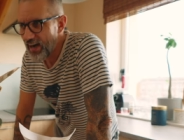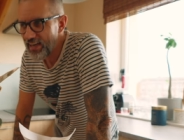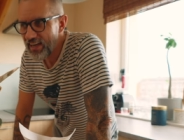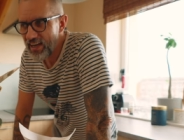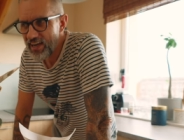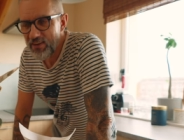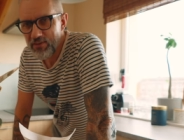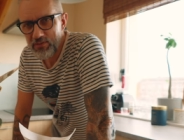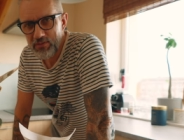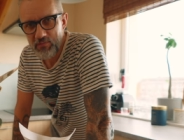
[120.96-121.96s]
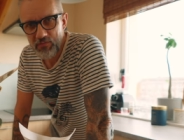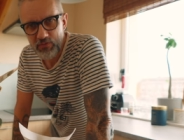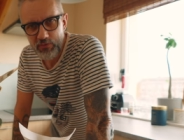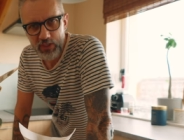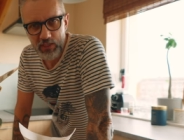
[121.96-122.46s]
I have
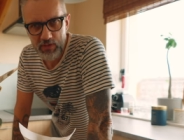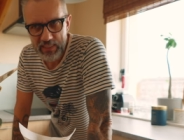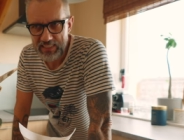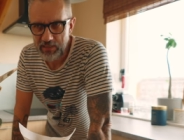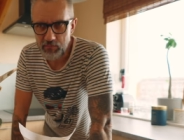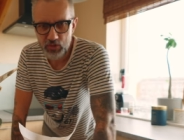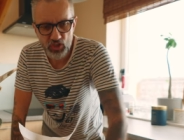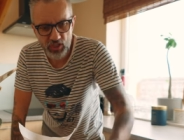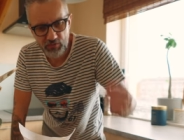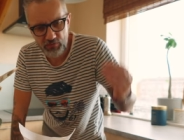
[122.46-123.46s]
feedback submission